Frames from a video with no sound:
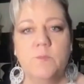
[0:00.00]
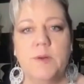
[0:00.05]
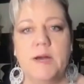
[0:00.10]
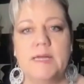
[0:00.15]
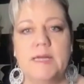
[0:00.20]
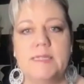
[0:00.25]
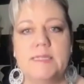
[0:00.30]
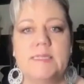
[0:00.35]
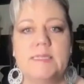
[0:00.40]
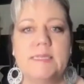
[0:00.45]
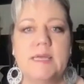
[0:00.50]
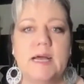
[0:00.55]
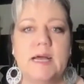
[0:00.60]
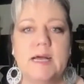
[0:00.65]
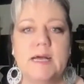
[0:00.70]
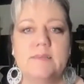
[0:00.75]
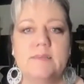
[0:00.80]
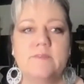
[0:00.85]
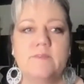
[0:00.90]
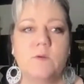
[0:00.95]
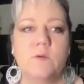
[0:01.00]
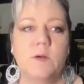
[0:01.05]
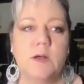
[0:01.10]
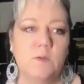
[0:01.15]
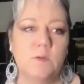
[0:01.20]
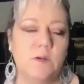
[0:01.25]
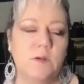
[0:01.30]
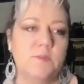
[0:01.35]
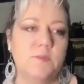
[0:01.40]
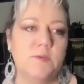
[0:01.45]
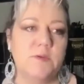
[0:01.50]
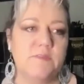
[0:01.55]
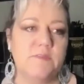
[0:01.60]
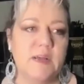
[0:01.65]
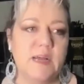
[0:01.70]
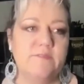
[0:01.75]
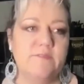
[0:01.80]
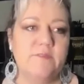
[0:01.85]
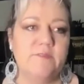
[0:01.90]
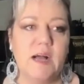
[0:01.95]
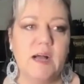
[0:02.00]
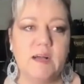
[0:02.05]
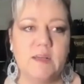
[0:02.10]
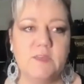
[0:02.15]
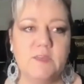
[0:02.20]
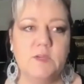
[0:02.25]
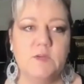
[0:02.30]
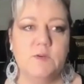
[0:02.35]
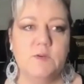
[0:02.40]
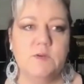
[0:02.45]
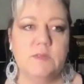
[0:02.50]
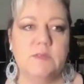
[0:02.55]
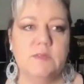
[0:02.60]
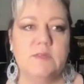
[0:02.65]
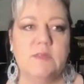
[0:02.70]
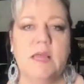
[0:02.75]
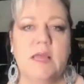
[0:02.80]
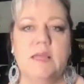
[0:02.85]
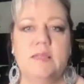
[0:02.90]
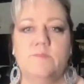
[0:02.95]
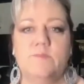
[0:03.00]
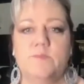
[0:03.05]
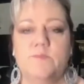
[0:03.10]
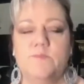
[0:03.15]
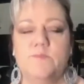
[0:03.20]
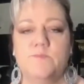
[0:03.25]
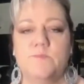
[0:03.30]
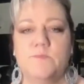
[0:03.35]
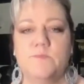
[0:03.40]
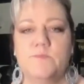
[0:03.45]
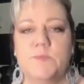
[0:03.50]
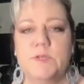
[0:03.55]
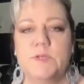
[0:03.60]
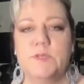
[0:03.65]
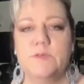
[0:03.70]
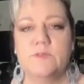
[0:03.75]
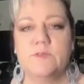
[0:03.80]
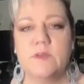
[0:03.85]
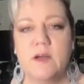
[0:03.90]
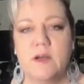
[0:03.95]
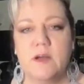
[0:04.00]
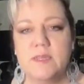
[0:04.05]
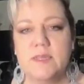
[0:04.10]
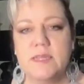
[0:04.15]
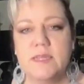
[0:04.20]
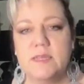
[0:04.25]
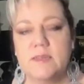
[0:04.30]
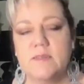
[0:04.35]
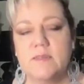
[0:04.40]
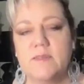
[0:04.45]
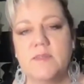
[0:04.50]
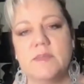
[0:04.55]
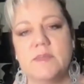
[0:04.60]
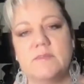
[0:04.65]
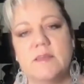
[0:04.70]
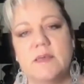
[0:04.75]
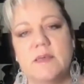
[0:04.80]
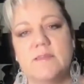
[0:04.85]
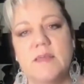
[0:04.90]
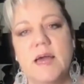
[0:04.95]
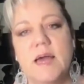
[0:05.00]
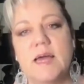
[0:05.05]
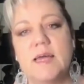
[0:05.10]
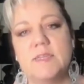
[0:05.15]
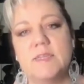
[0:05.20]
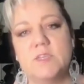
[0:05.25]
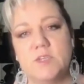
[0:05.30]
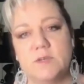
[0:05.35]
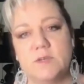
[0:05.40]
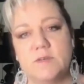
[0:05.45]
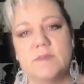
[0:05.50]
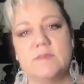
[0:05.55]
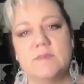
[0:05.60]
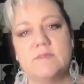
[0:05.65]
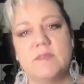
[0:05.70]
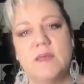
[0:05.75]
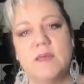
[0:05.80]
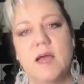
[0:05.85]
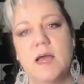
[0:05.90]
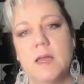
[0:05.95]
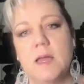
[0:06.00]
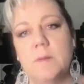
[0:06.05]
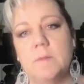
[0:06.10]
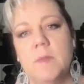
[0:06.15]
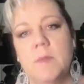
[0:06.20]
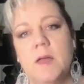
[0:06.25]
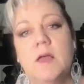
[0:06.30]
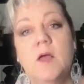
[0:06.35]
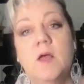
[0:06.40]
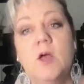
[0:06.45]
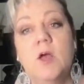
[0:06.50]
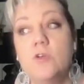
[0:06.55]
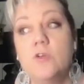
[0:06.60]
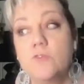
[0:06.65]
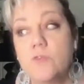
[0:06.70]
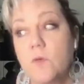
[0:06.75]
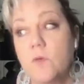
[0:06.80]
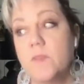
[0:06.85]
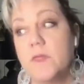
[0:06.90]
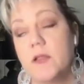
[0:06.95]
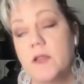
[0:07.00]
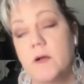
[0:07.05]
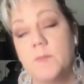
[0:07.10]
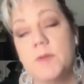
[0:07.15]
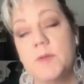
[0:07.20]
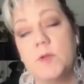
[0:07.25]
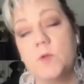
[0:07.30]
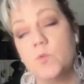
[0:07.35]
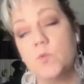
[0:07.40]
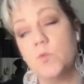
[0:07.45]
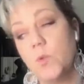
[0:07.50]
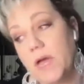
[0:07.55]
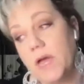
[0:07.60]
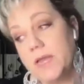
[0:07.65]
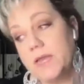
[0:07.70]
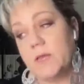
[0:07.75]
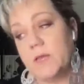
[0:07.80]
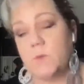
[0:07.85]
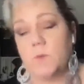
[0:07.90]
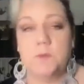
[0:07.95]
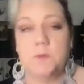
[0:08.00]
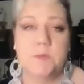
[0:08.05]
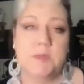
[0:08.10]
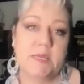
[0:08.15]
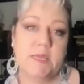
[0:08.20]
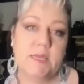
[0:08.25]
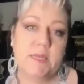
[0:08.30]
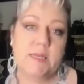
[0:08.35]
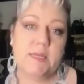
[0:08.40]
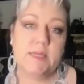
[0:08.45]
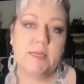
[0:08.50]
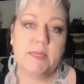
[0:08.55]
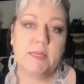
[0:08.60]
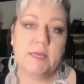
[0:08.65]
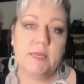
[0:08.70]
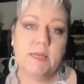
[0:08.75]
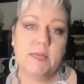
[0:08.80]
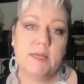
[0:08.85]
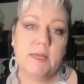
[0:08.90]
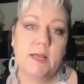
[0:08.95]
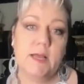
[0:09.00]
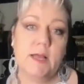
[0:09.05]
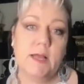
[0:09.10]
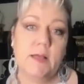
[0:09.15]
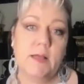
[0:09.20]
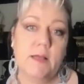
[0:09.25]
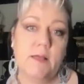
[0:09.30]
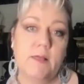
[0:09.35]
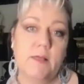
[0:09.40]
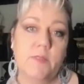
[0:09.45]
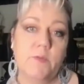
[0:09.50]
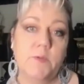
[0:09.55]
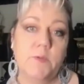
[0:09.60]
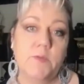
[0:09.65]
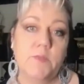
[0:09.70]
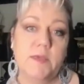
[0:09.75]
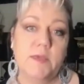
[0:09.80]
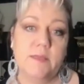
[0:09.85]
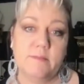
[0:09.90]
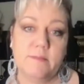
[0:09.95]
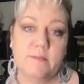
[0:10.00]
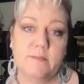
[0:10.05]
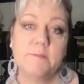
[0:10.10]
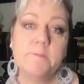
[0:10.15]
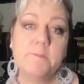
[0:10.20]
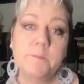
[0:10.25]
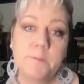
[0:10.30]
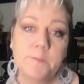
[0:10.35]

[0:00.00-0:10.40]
But so I want to provide value and produce content and things like that during this time, so that I'll be ready when we get through this.